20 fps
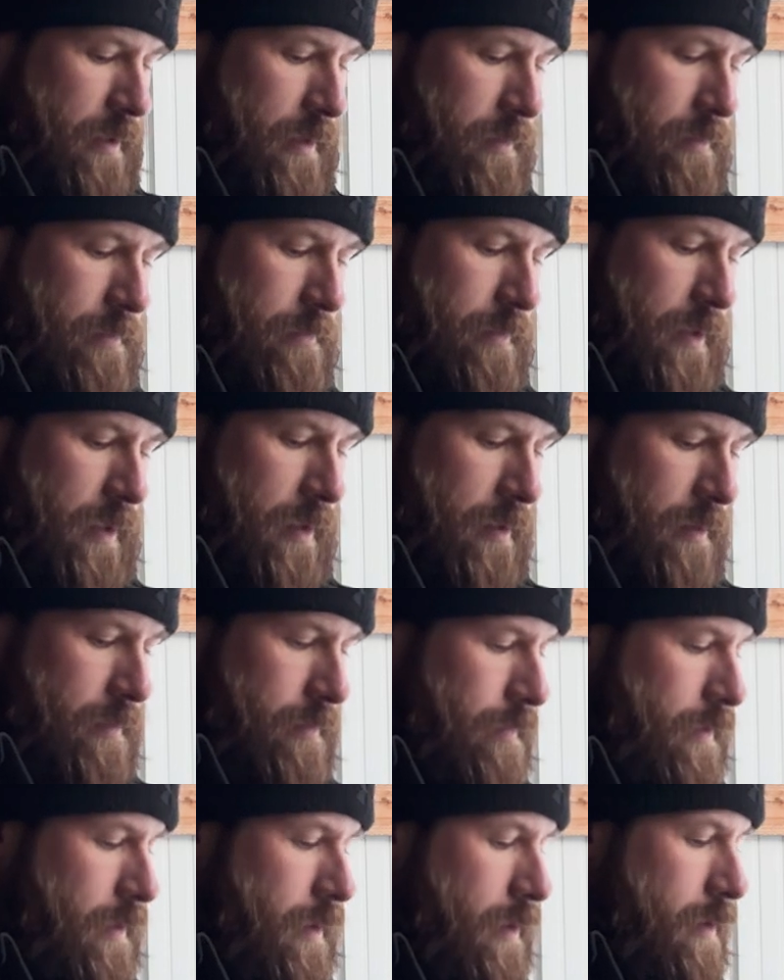As a
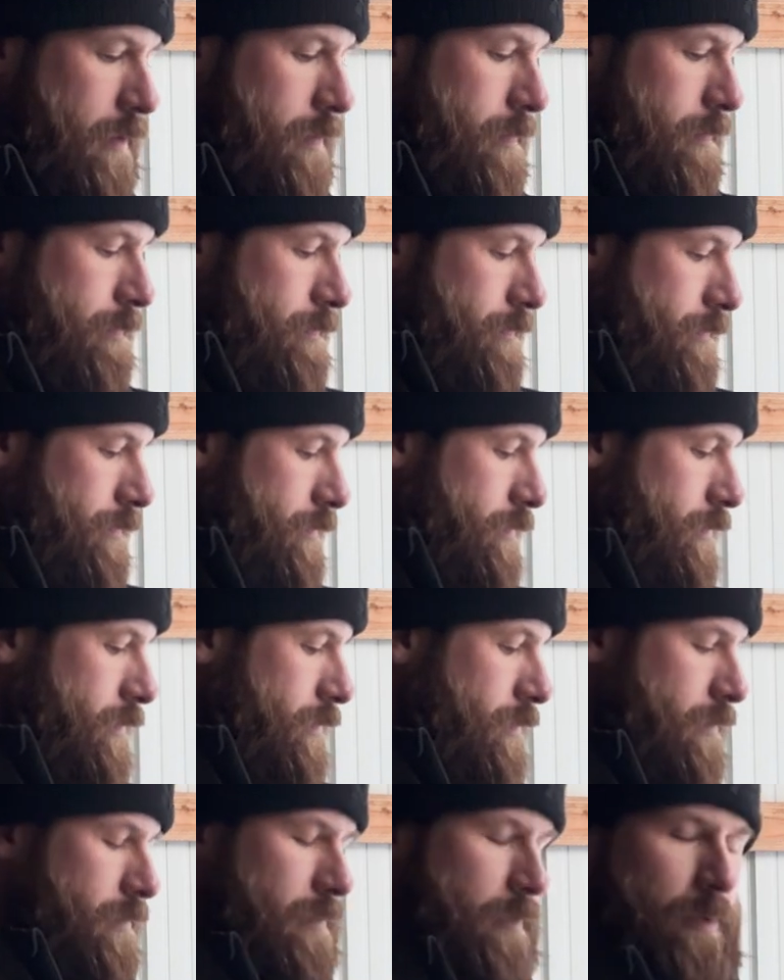Vikings fan,
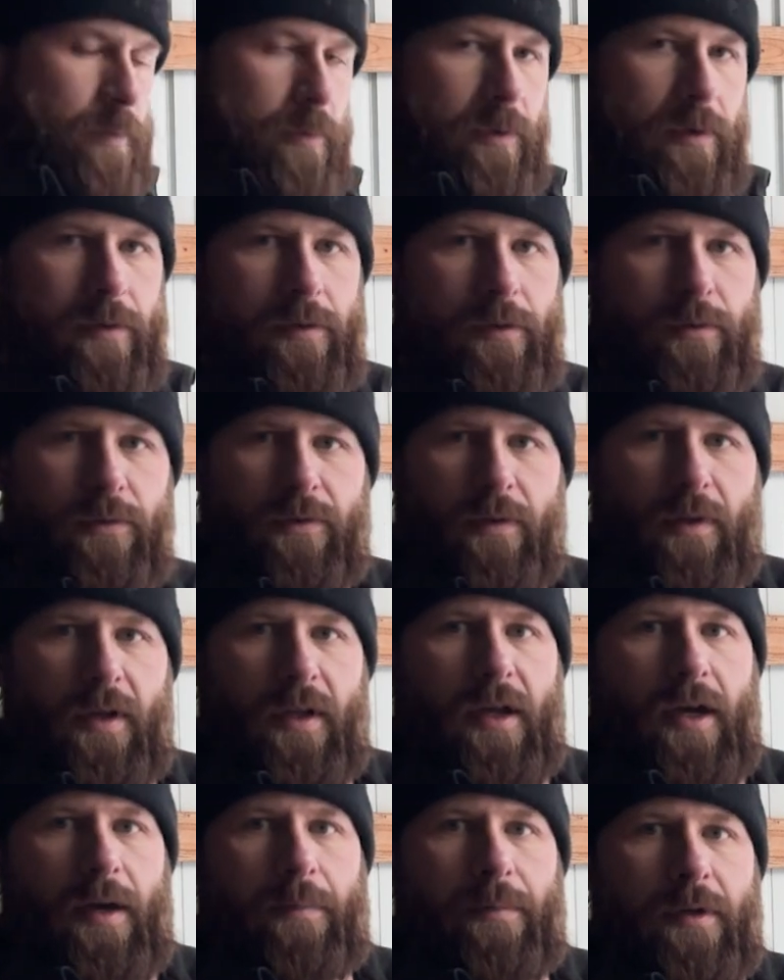we're used to
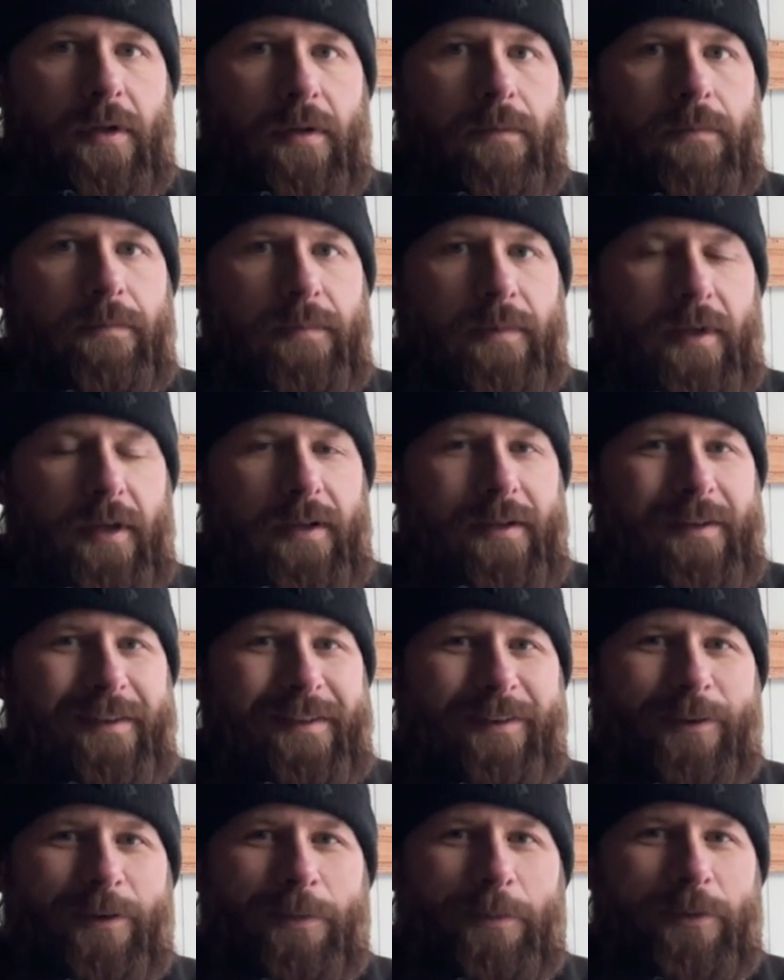that happening
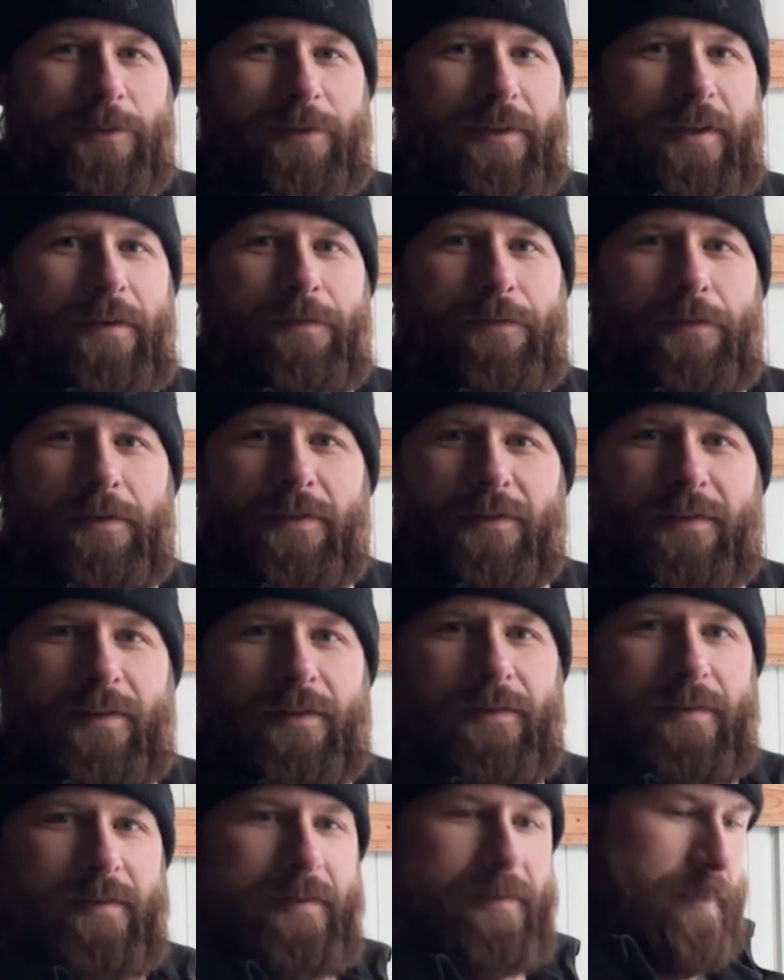almost every
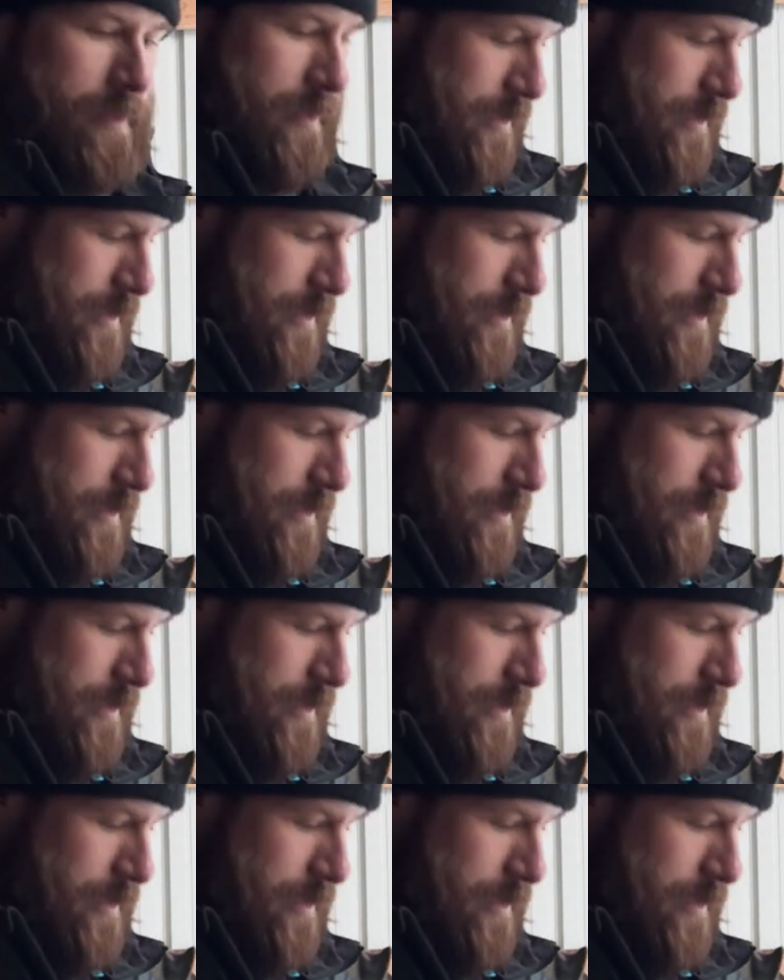season.